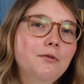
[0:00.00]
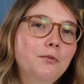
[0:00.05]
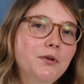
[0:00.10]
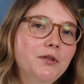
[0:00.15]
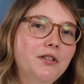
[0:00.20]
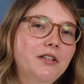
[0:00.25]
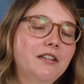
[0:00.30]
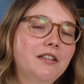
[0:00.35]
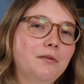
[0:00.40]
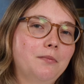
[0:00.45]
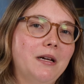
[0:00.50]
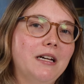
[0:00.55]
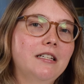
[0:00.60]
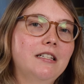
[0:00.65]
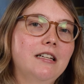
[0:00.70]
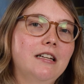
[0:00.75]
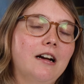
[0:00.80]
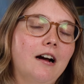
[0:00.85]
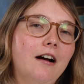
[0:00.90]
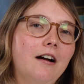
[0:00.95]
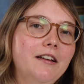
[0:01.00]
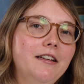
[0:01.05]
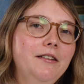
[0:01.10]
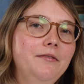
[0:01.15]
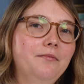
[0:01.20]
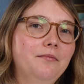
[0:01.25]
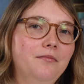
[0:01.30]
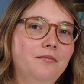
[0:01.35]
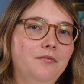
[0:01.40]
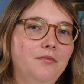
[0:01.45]
was expecting,
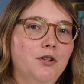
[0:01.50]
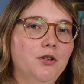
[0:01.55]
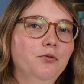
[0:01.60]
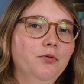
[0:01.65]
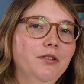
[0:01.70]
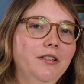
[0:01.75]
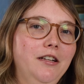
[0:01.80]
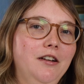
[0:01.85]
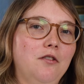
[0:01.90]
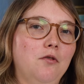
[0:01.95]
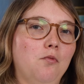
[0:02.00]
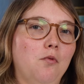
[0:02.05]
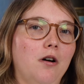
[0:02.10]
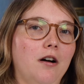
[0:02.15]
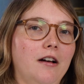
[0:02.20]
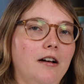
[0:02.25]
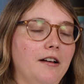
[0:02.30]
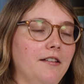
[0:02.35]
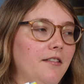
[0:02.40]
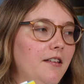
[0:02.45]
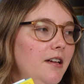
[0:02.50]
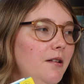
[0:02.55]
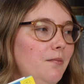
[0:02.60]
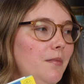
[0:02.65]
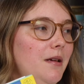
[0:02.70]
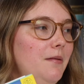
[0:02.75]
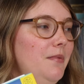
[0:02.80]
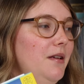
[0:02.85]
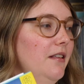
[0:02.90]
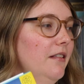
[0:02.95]
I don't really know why. I think
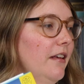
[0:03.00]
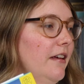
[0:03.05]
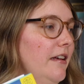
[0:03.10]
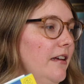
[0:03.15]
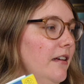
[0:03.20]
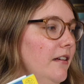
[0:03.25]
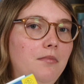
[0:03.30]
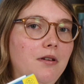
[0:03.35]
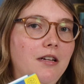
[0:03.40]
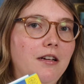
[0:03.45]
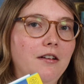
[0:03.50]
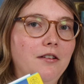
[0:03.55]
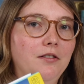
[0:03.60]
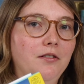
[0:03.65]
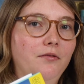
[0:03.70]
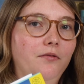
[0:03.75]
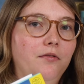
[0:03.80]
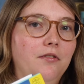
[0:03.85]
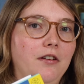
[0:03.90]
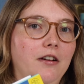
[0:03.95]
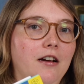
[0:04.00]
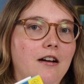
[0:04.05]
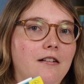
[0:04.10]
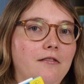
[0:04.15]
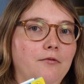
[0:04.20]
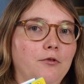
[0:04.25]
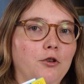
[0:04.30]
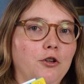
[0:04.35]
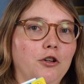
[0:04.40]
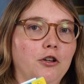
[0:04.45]
maybe like because of the
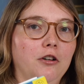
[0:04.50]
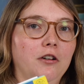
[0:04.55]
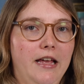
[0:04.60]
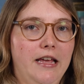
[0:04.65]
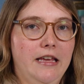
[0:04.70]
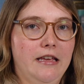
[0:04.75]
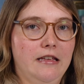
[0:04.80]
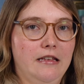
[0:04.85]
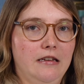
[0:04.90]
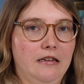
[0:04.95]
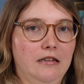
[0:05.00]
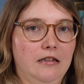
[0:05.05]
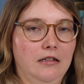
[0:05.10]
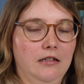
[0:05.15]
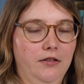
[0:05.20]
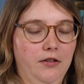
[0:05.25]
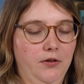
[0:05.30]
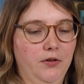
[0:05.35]
cover and the